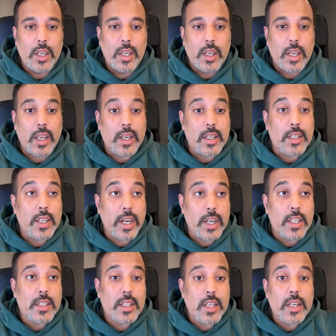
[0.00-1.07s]
And that
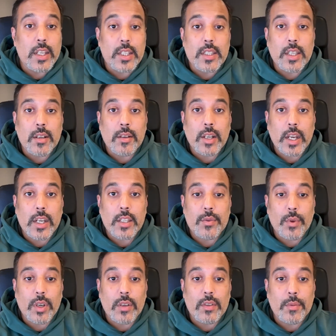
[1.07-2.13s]
is the reason, that is
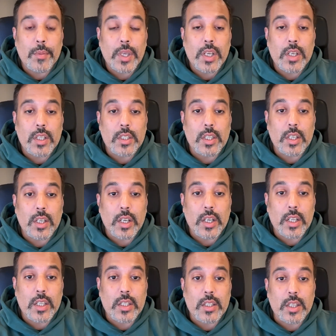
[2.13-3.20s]
one of the main reason it
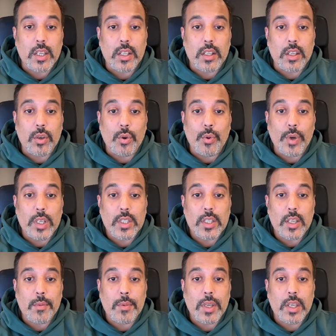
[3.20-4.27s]
is in the
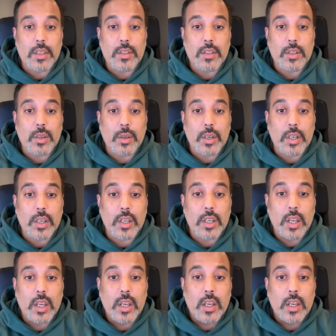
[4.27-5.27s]
OWASP API security